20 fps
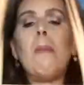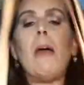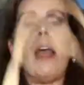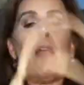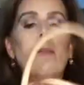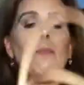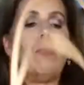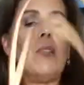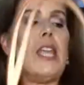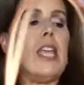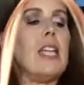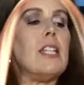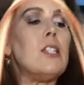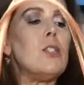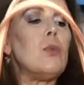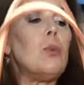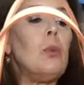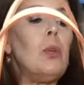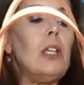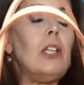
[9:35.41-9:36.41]
But
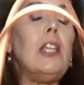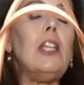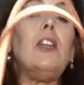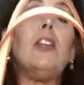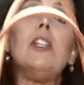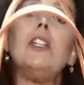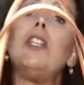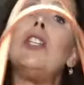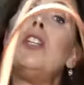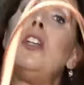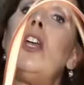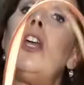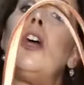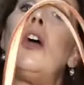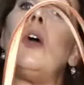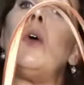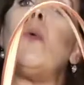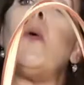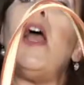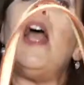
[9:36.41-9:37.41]
it's really good to
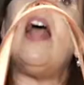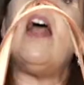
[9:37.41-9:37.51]
know